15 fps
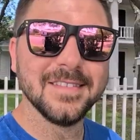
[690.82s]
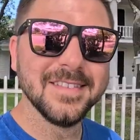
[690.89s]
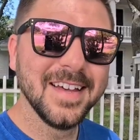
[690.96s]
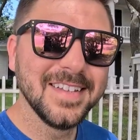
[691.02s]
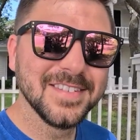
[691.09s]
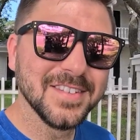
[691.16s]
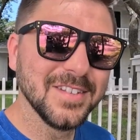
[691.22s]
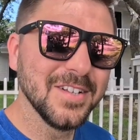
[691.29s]

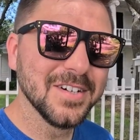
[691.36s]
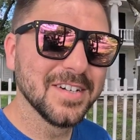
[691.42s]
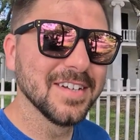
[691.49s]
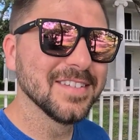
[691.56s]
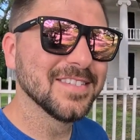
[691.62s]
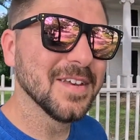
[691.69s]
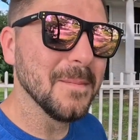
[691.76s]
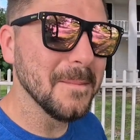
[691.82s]
let's look
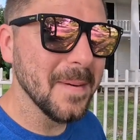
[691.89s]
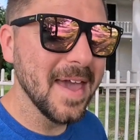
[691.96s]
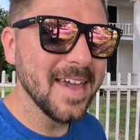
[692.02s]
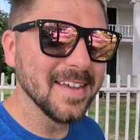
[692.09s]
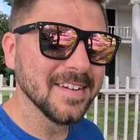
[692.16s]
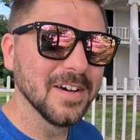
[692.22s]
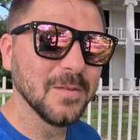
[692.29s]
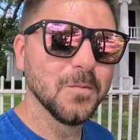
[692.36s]
to
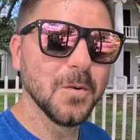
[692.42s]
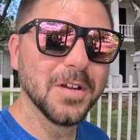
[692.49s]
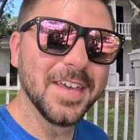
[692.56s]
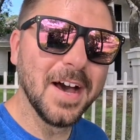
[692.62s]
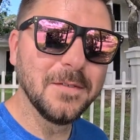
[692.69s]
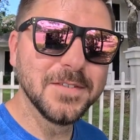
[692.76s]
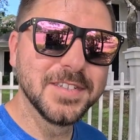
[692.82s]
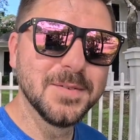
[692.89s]
Maine, where
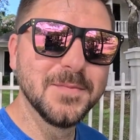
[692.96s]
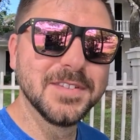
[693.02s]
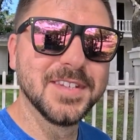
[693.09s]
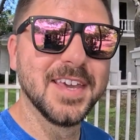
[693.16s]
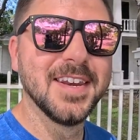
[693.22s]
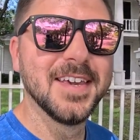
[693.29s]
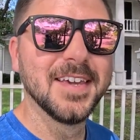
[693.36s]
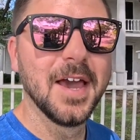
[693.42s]
Galveston was
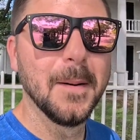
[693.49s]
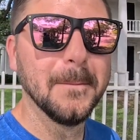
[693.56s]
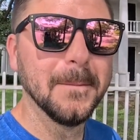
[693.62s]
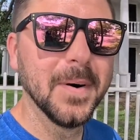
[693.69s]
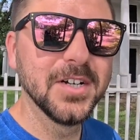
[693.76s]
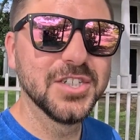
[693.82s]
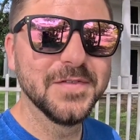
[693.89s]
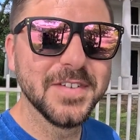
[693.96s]
getting
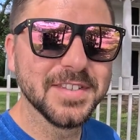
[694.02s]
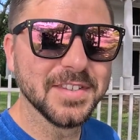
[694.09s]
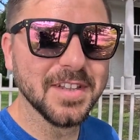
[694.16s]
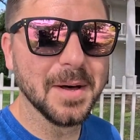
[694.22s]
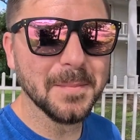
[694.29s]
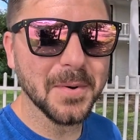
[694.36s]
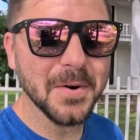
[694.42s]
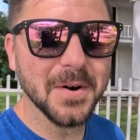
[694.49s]
much of its
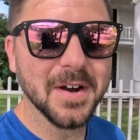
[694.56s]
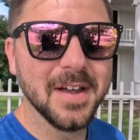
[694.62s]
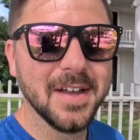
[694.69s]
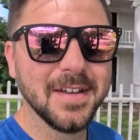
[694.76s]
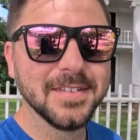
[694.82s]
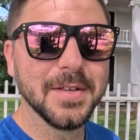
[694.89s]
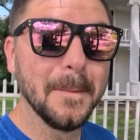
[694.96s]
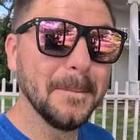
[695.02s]
lumber
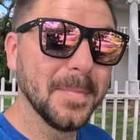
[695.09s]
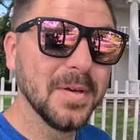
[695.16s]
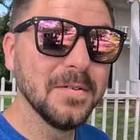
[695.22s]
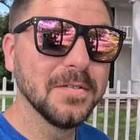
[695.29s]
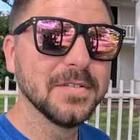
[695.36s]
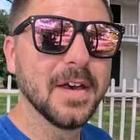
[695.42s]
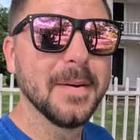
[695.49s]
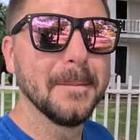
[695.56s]
to
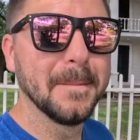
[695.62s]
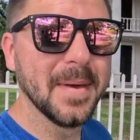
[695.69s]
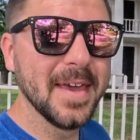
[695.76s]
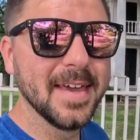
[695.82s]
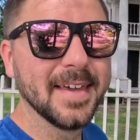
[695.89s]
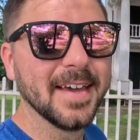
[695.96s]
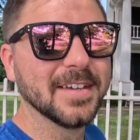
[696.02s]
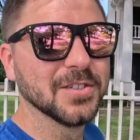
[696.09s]
build
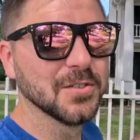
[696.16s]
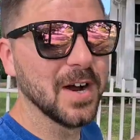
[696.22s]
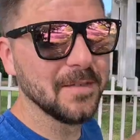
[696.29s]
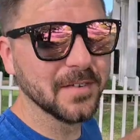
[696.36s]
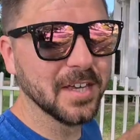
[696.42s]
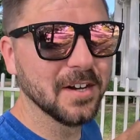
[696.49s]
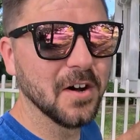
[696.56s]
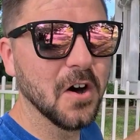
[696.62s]
big,
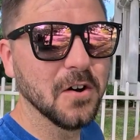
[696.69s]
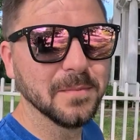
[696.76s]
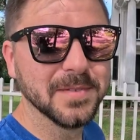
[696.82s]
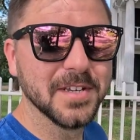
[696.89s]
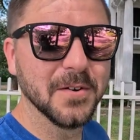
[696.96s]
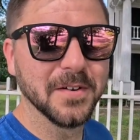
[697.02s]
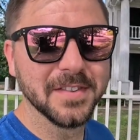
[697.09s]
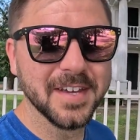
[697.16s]
extravagant homes
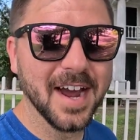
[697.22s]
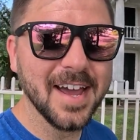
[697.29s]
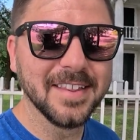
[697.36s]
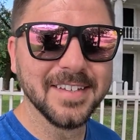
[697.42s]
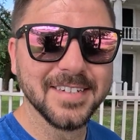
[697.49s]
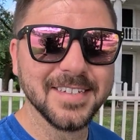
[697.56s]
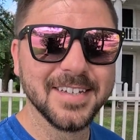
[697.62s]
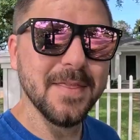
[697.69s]
here on the
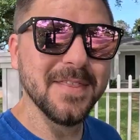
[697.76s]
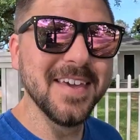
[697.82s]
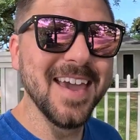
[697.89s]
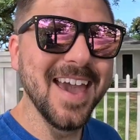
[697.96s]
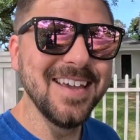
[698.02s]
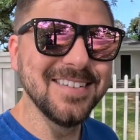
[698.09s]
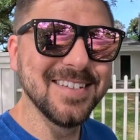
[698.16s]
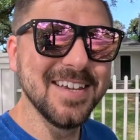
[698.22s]
island. The
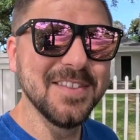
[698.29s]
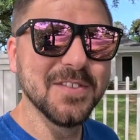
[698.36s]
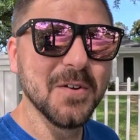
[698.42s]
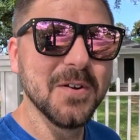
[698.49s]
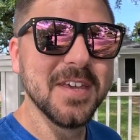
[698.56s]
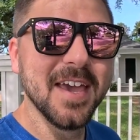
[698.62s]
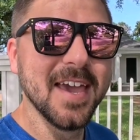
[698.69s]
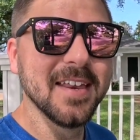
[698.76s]

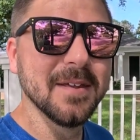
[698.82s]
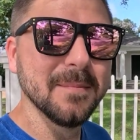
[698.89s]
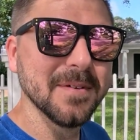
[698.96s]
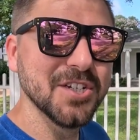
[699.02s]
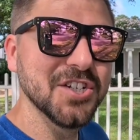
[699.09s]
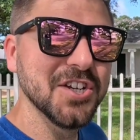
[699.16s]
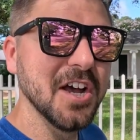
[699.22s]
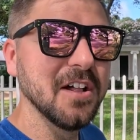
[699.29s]
1838
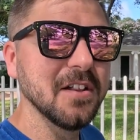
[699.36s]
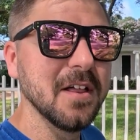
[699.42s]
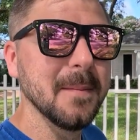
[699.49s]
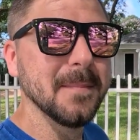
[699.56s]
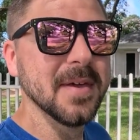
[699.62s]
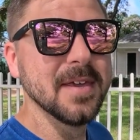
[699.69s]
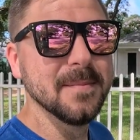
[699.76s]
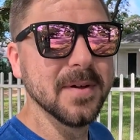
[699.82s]
Michelle
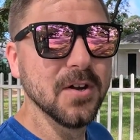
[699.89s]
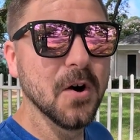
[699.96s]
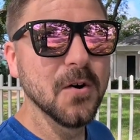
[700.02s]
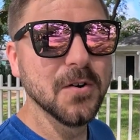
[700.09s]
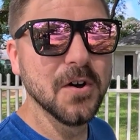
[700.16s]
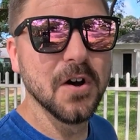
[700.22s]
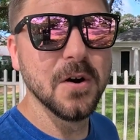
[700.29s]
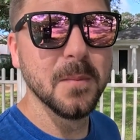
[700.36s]
B.
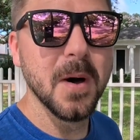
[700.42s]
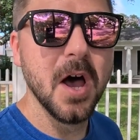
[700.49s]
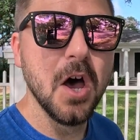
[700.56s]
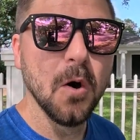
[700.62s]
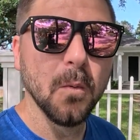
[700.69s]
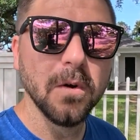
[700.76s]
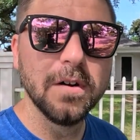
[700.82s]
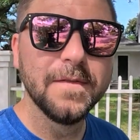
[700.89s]
Menard home,
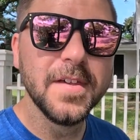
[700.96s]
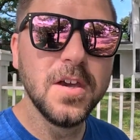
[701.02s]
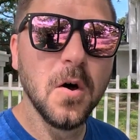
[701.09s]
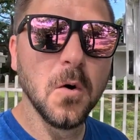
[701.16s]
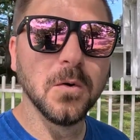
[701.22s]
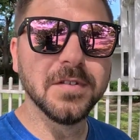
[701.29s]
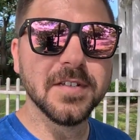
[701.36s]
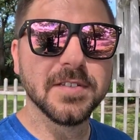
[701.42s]
one of the
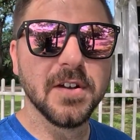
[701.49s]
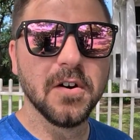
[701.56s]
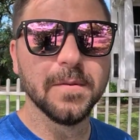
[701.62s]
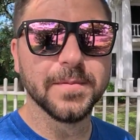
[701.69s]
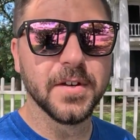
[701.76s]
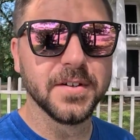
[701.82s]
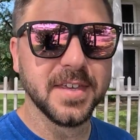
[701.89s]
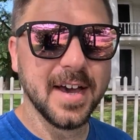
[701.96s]
oldest
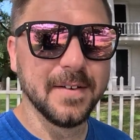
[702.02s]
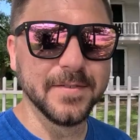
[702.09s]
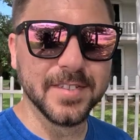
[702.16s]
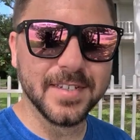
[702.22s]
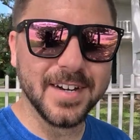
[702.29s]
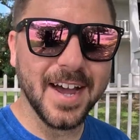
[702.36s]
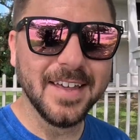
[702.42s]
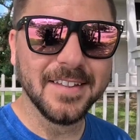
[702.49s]
homes on
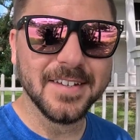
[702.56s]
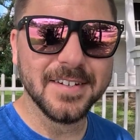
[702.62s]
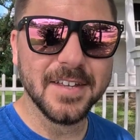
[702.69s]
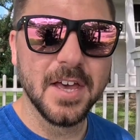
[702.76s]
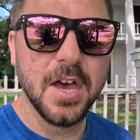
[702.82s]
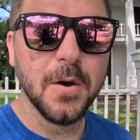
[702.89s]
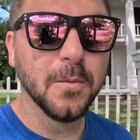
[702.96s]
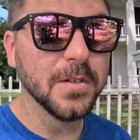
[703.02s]
Galveston Island,
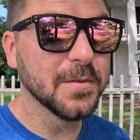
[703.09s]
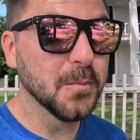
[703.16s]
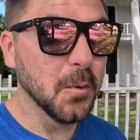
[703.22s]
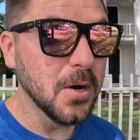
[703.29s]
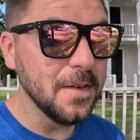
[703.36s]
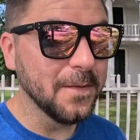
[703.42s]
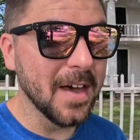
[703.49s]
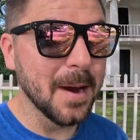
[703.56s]
was
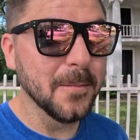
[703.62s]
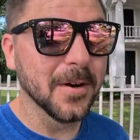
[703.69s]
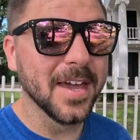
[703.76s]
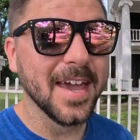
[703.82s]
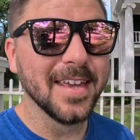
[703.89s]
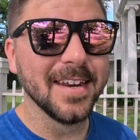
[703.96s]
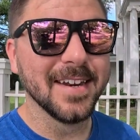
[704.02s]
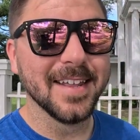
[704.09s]

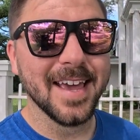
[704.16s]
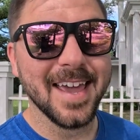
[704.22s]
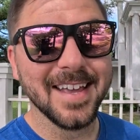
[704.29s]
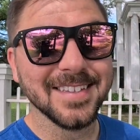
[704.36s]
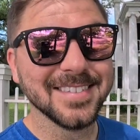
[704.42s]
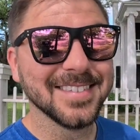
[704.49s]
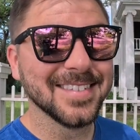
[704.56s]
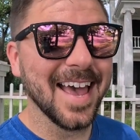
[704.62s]
prefabricated
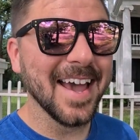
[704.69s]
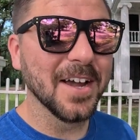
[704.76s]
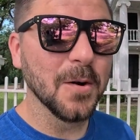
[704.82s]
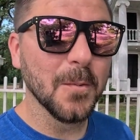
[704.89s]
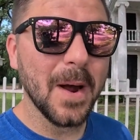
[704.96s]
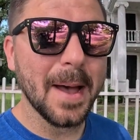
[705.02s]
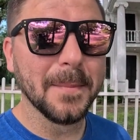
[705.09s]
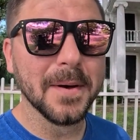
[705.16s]
in
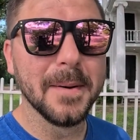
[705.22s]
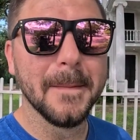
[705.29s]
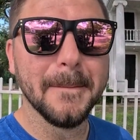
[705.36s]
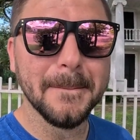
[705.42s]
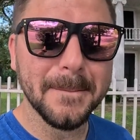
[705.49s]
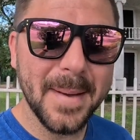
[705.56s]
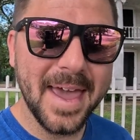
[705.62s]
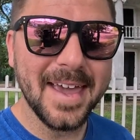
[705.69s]
Saccarap,
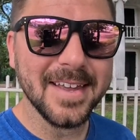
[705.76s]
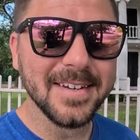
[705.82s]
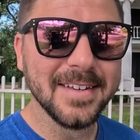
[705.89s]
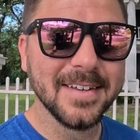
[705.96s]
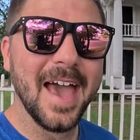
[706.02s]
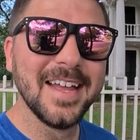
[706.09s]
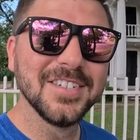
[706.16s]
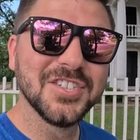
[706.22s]
Maine,
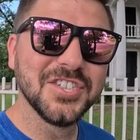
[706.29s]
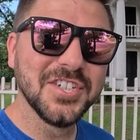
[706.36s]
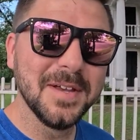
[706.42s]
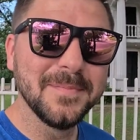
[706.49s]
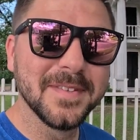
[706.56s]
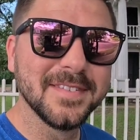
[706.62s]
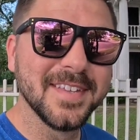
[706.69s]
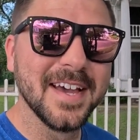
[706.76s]
and
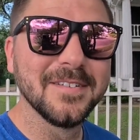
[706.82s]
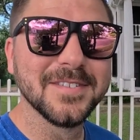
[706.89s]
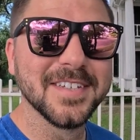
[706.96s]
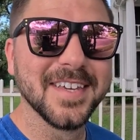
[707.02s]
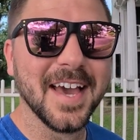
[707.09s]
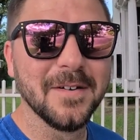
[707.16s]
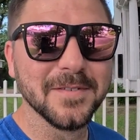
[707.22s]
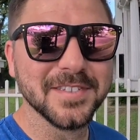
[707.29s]
shipped down to
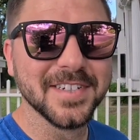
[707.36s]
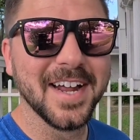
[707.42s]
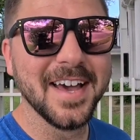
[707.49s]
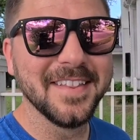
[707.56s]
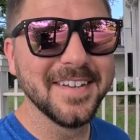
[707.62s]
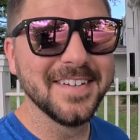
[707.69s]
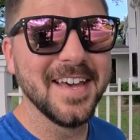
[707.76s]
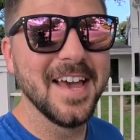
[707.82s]
Galveston
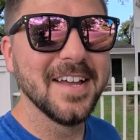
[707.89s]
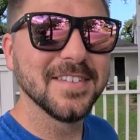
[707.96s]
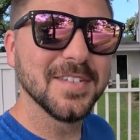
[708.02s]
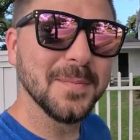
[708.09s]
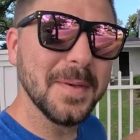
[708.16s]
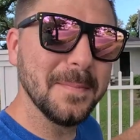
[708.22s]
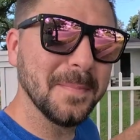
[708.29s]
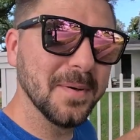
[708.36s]
Island
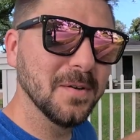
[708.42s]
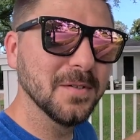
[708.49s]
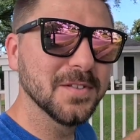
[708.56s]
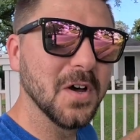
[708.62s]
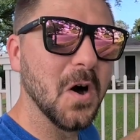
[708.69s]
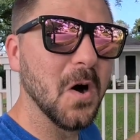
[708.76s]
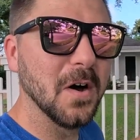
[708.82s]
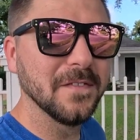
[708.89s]
to be
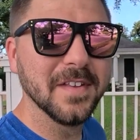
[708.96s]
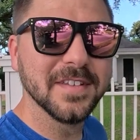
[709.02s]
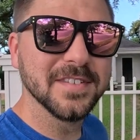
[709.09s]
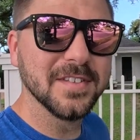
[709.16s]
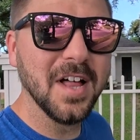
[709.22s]
built on this